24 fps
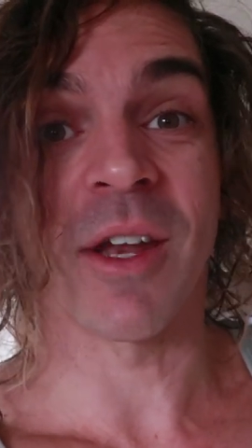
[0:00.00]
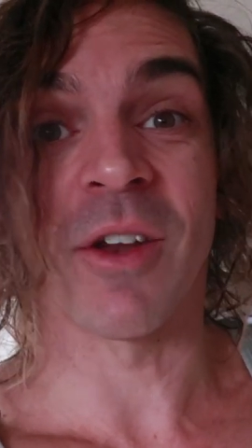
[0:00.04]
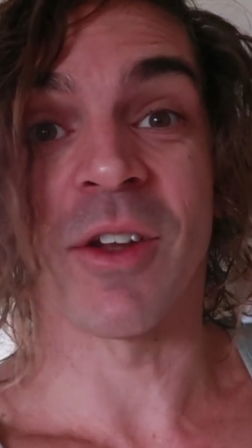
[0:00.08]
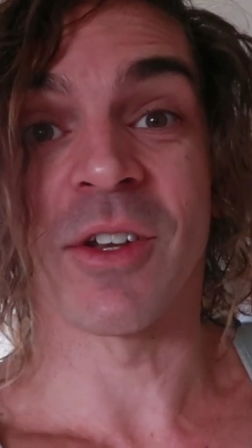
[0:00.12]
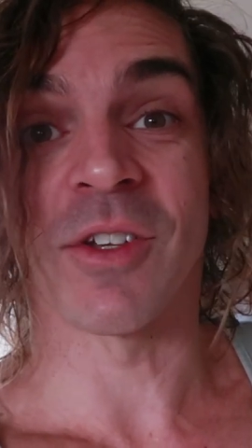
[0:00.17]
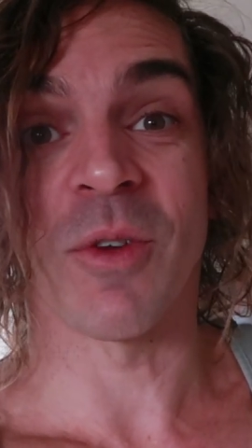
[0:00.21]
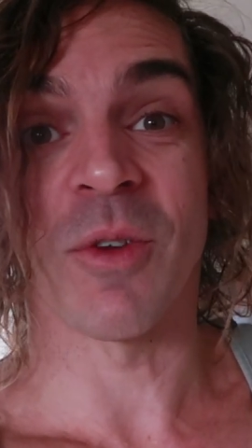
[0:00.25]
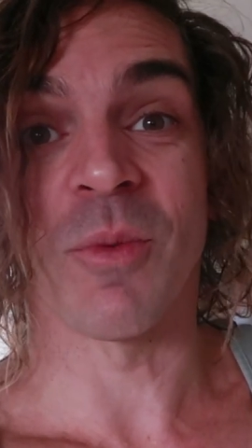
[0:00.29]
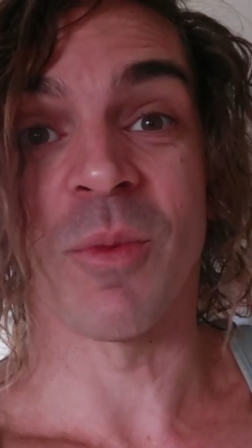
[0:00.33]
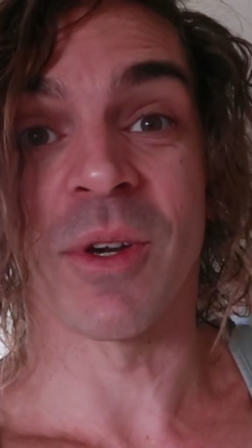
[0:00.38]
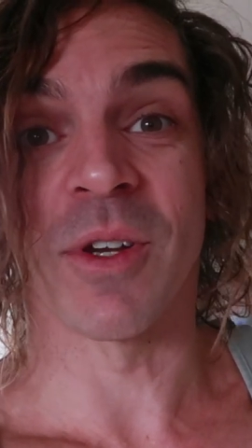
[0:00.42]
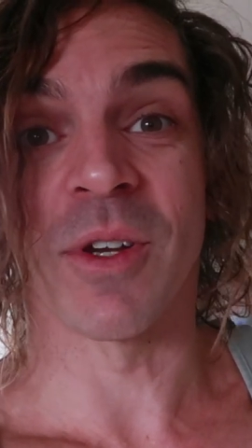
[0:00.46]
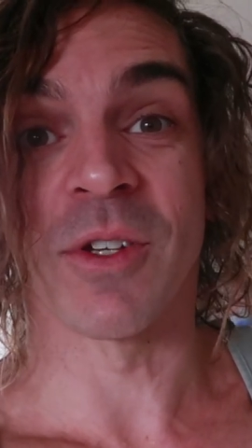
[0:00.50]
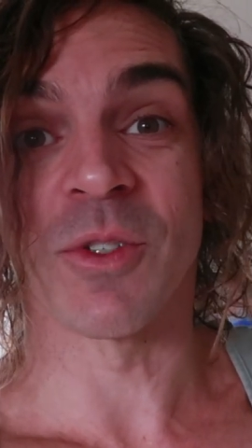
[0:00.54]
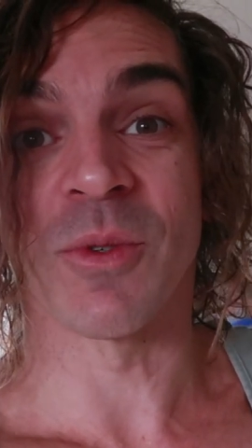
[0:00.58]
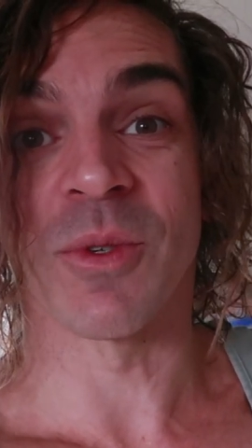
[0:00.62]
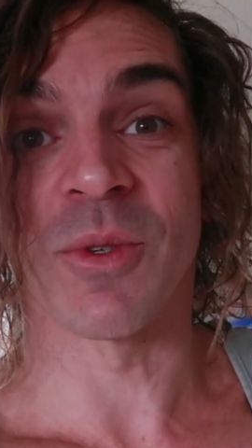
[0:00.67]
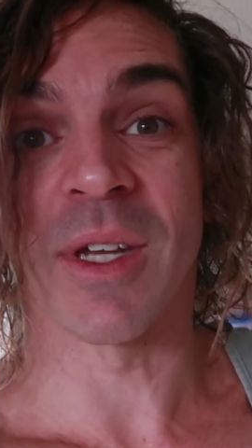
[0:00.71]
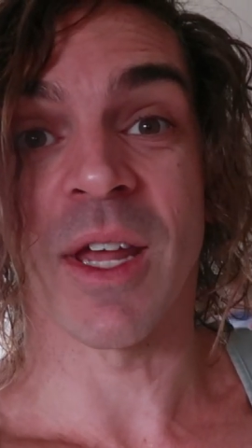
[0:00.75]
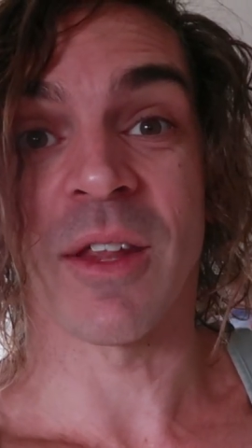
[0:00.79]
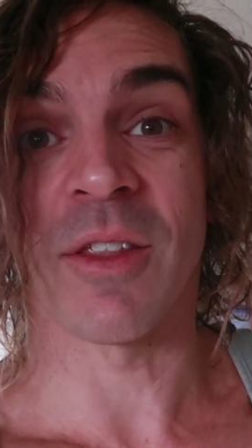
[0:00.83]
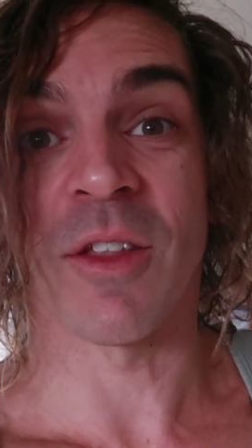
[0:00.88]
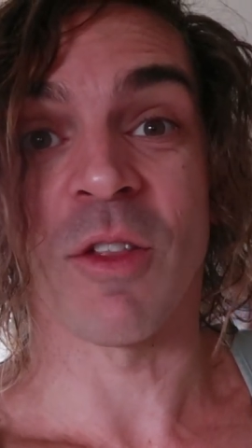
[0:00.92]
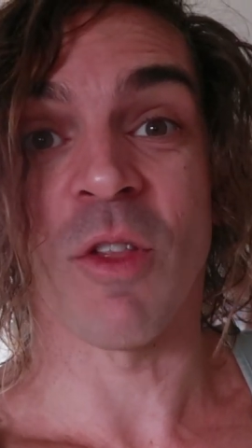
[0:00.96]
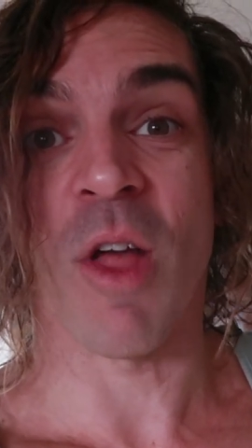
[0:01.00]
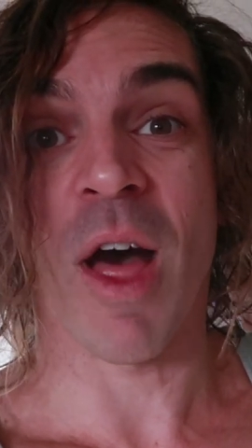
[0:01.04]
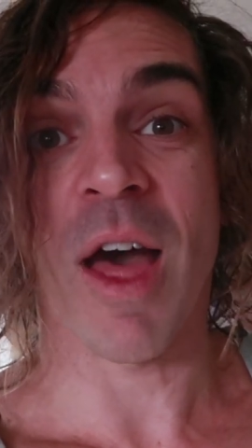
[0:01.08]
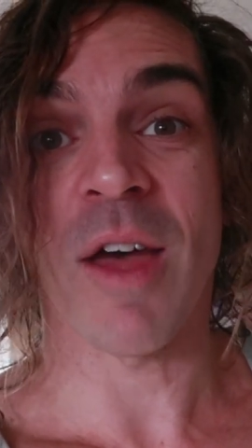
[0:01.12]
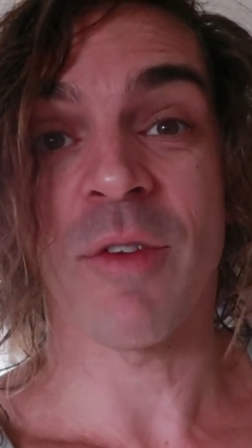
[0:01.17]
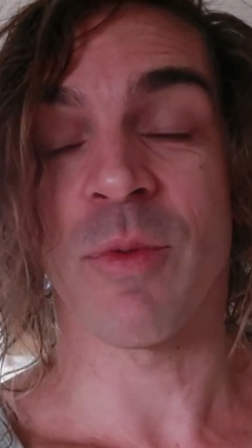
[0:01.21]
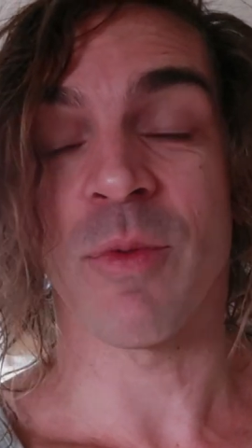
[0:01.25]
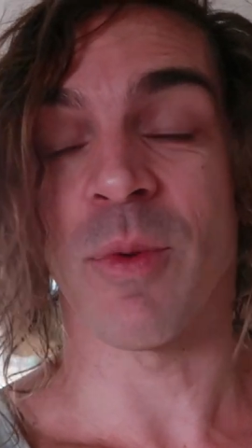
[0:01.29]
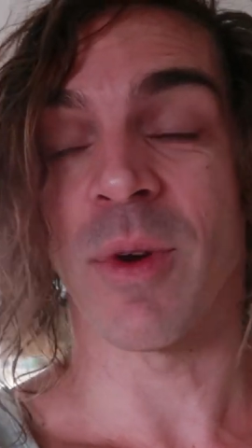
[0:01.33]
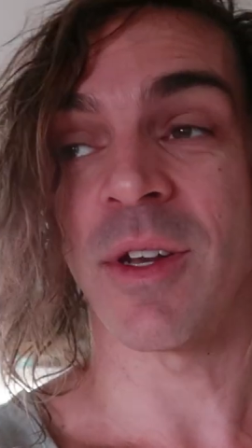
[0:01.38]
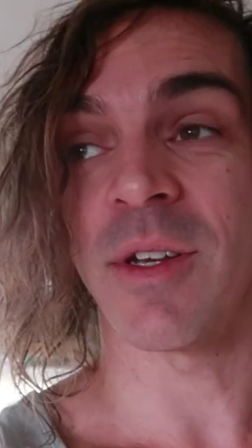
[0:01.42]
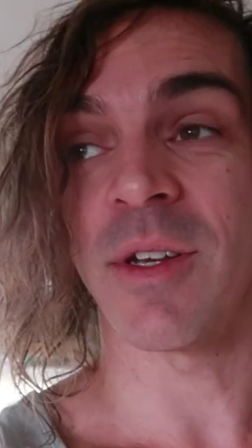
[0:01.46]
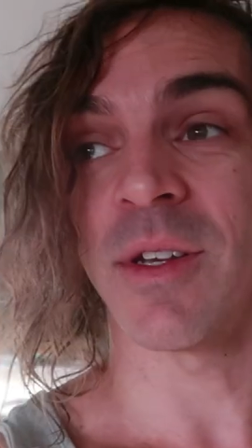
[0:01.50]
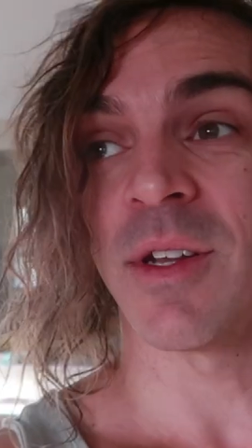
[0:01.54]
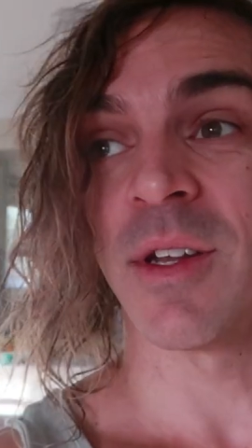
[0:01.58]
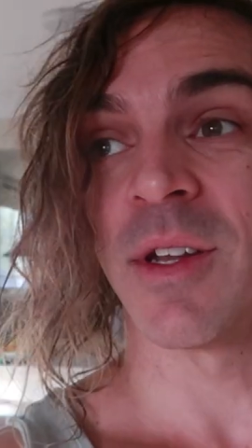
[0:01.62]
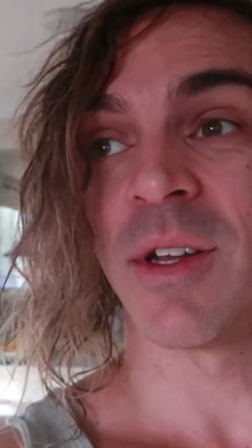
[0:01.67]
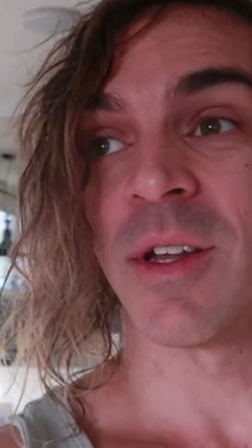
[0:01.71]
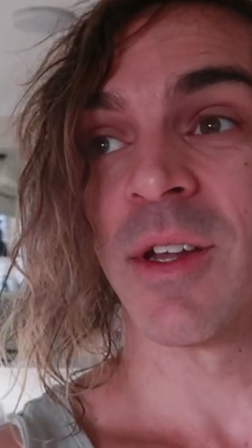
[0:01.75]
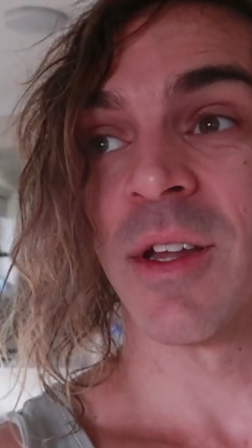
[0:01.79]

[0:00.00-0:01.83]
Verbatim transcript: and I don't want to do another live one.